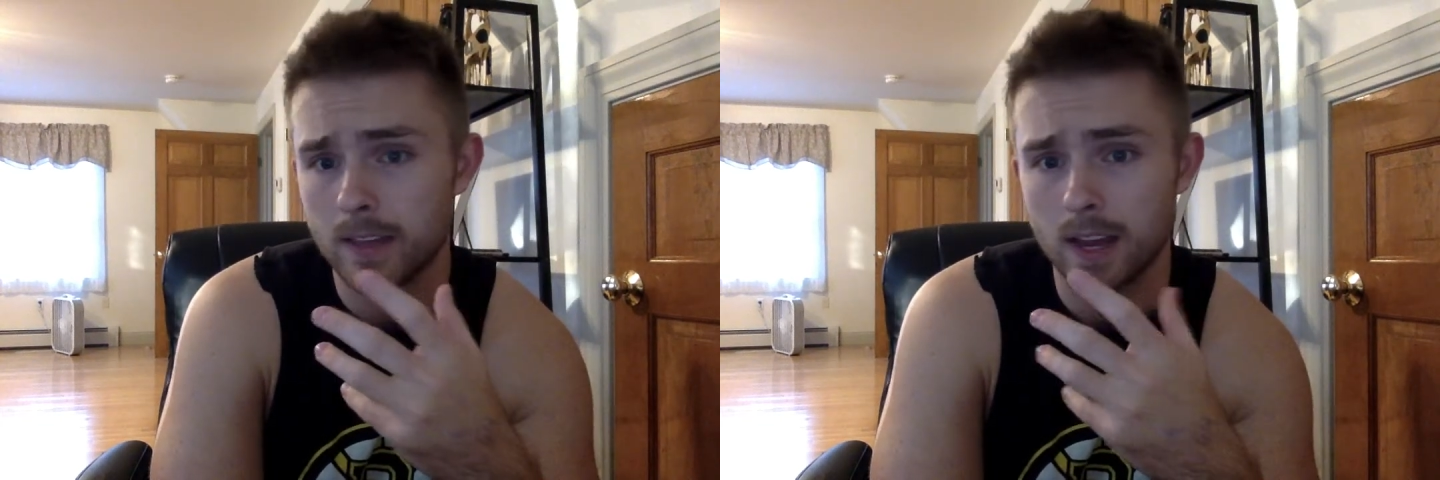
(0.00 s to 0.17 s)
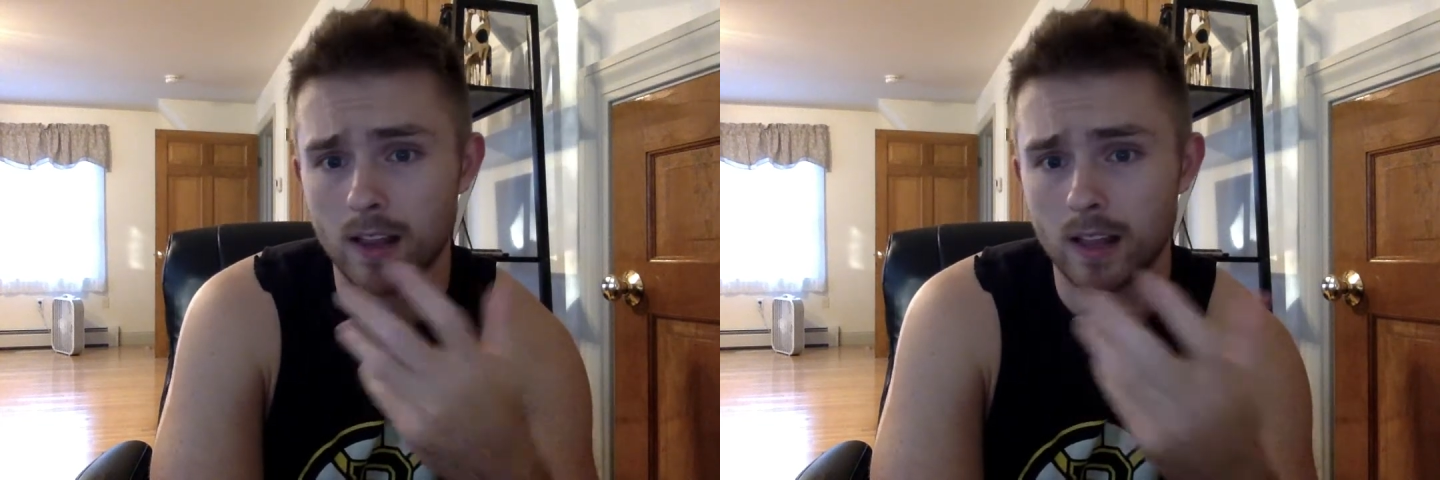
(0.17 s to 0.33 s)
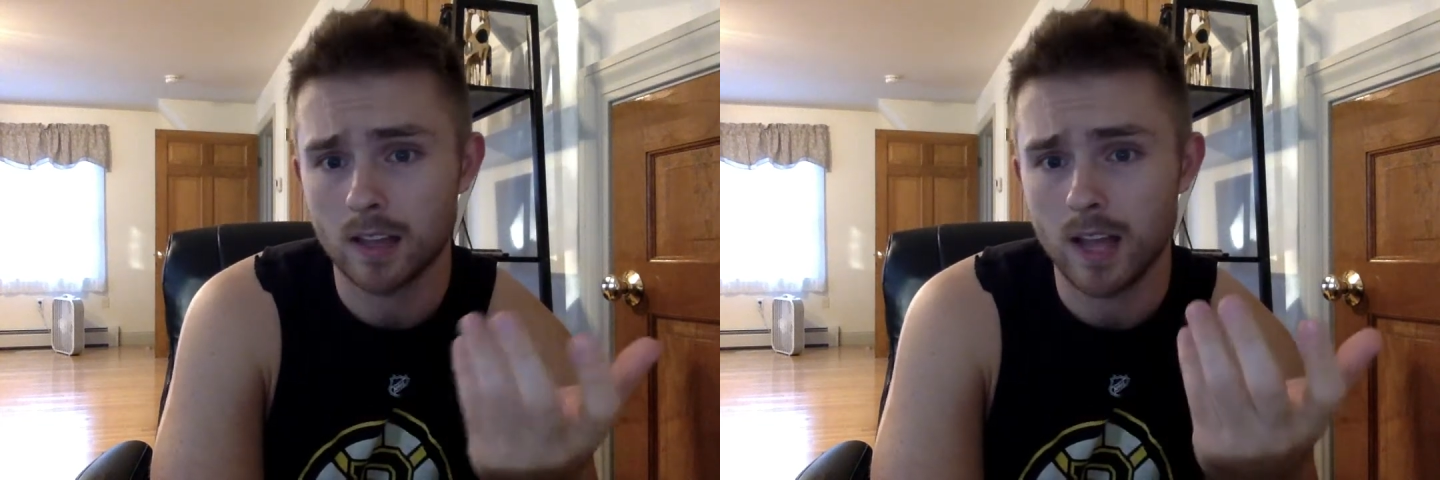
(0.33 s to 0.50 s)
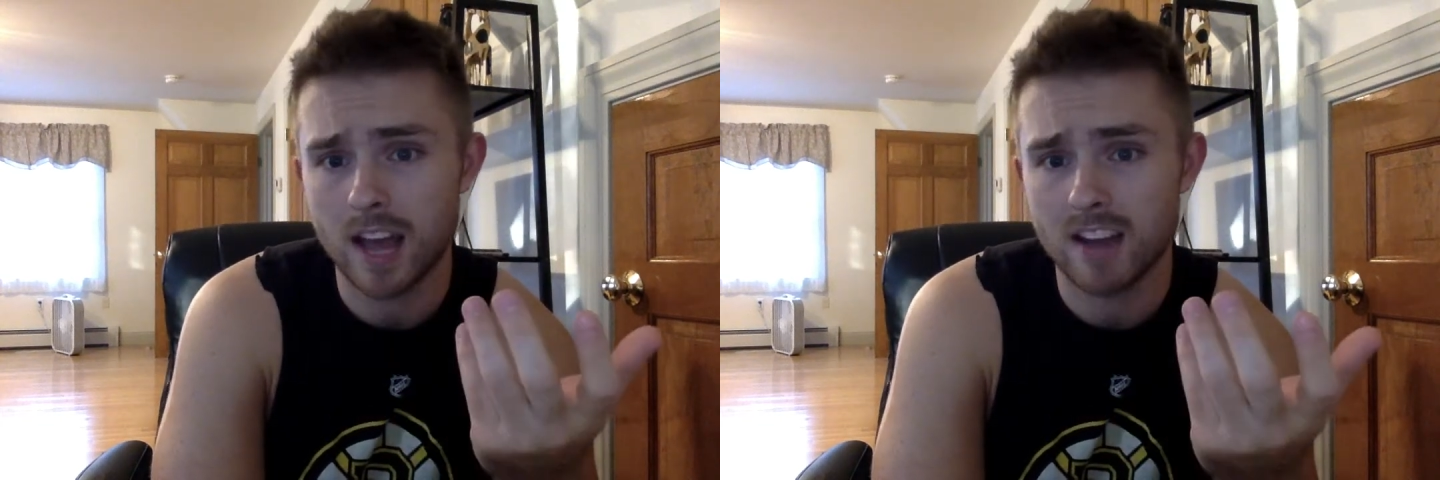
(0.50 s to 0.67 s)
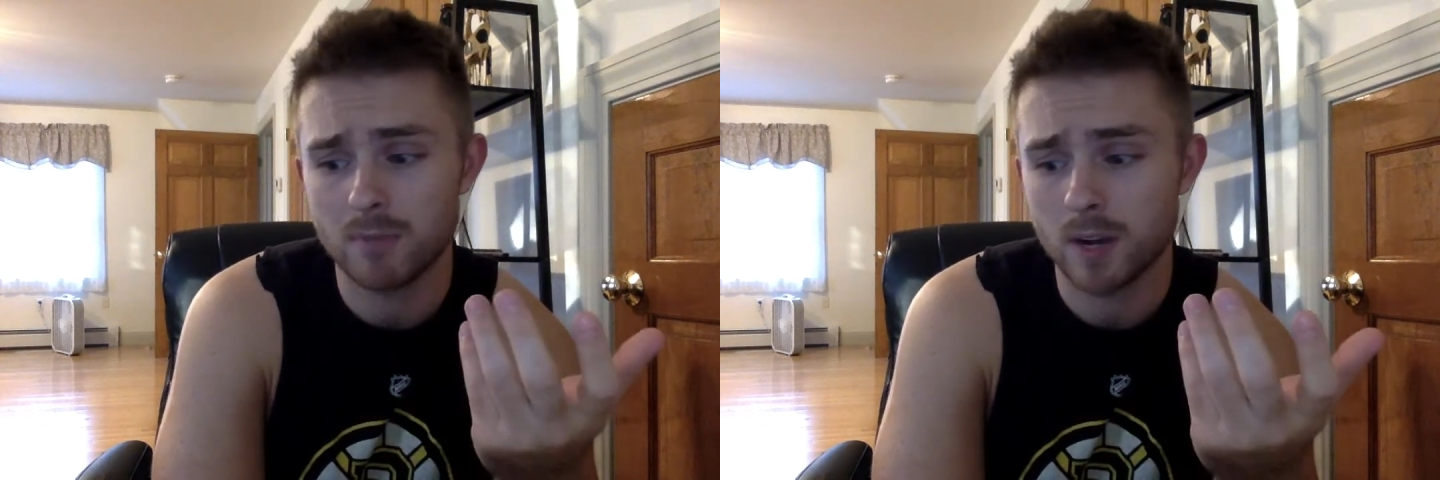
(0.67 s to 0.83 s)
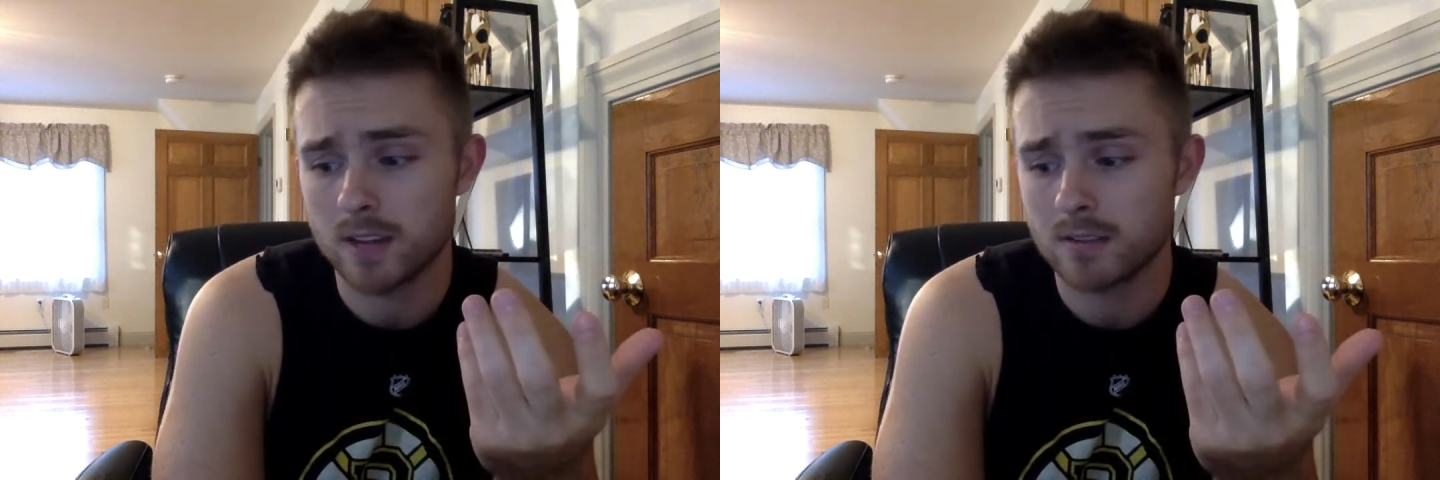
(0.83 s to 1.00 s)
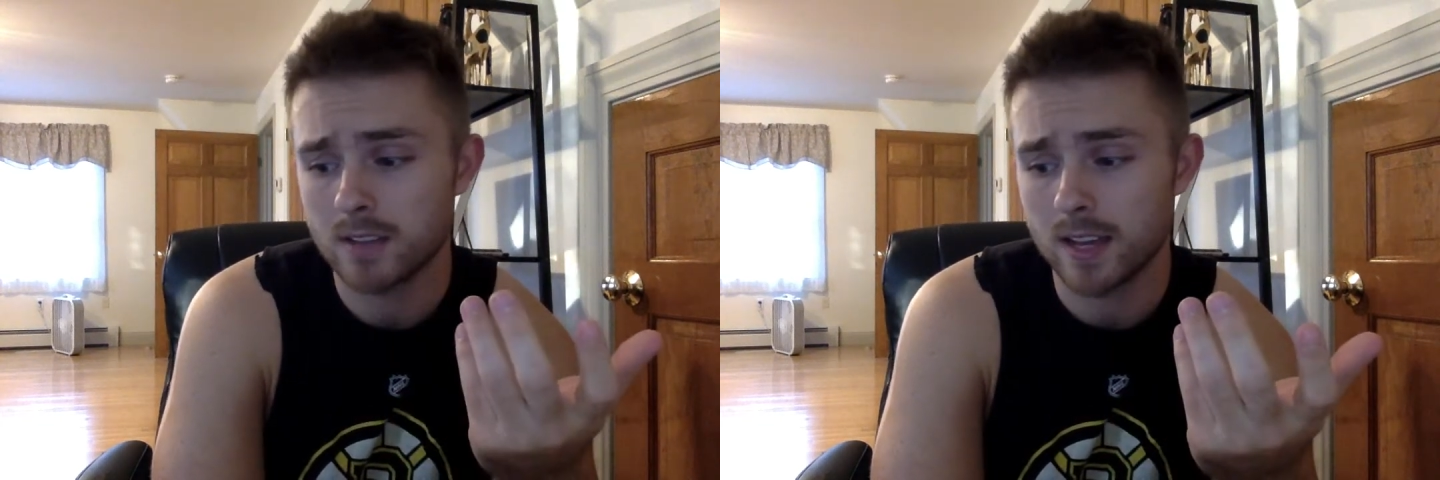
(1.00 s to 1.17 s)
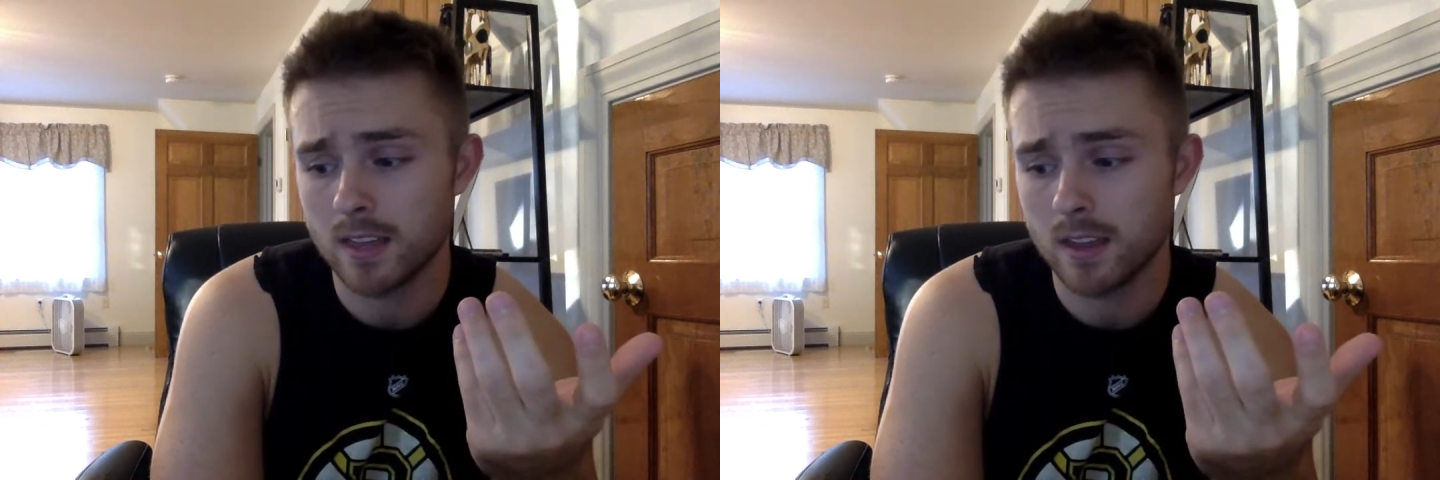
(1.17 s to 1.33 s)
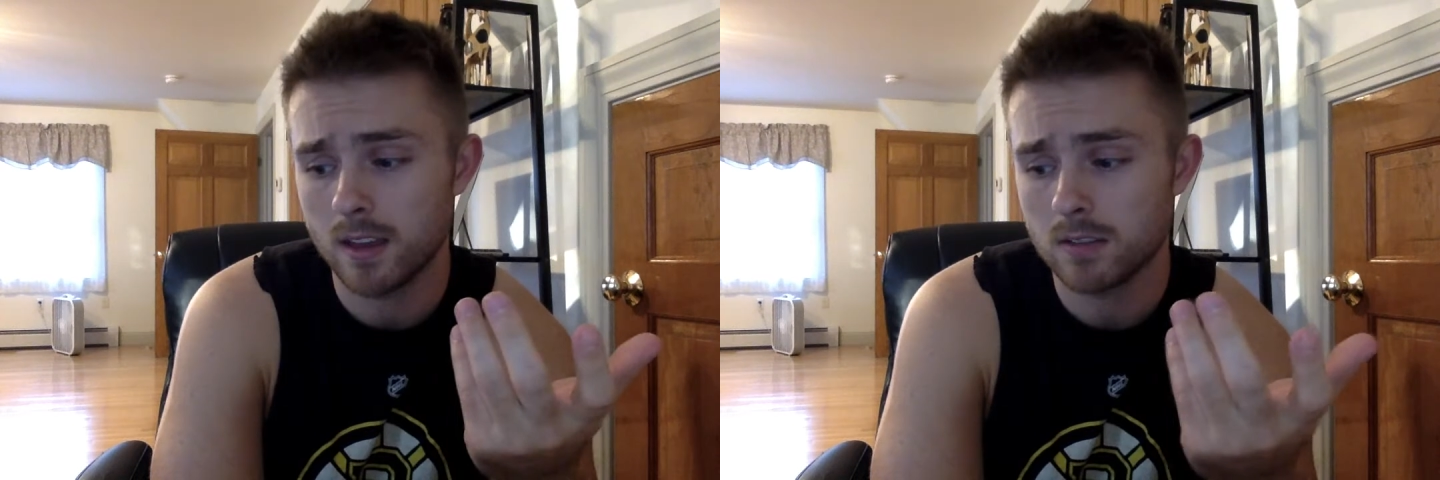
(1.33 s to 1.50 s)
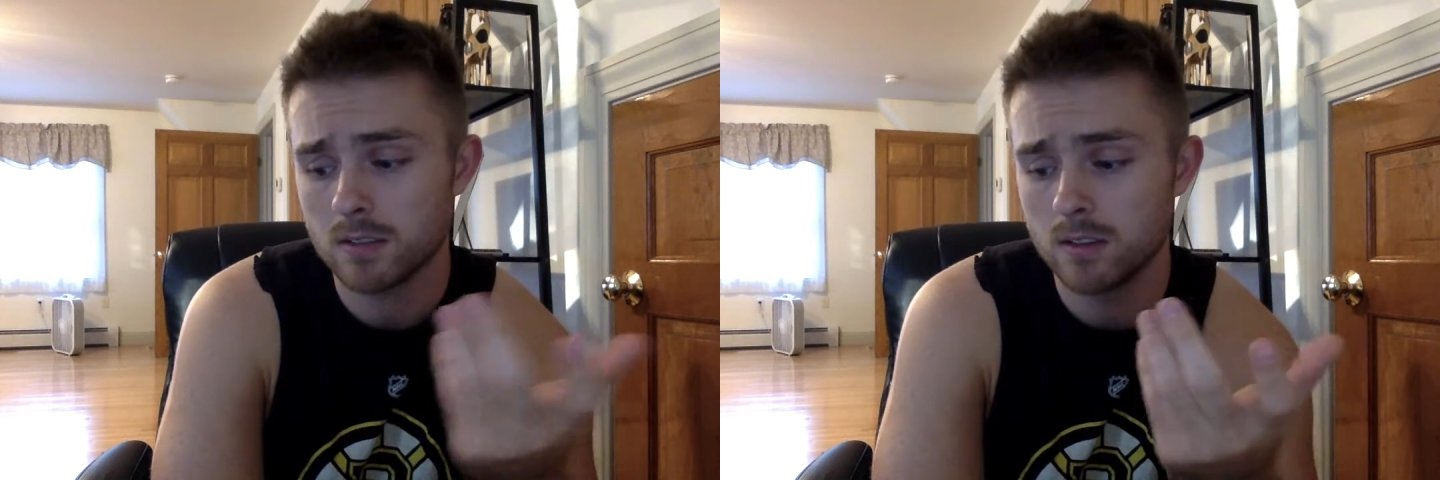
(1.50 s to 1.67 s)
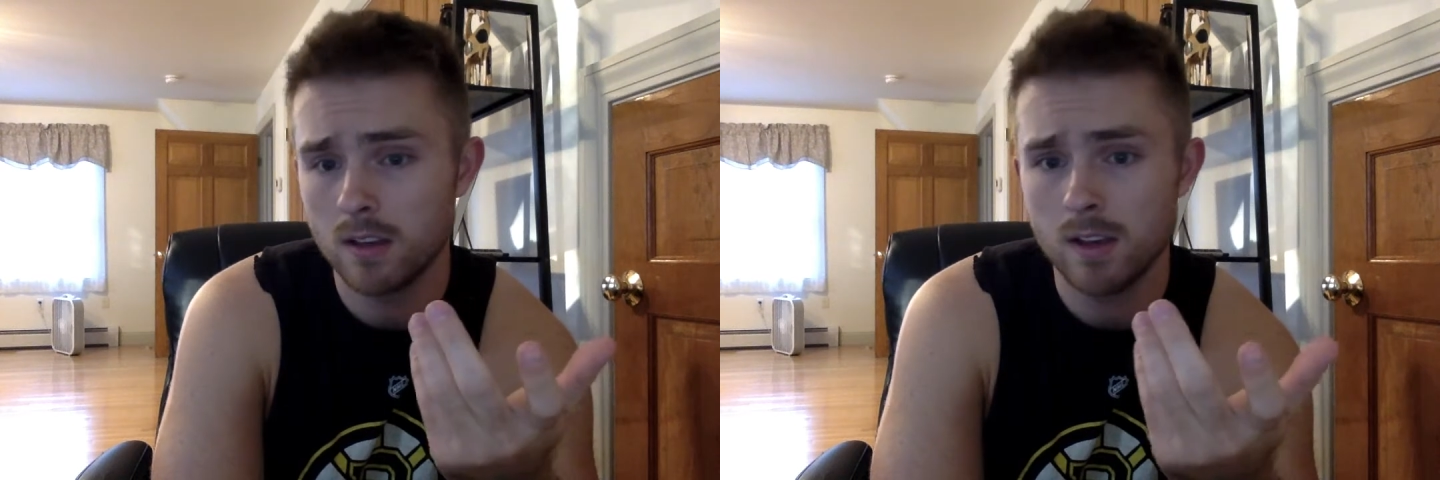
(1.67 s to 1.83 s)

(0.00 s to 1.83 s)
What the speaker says: of like live breaks like this.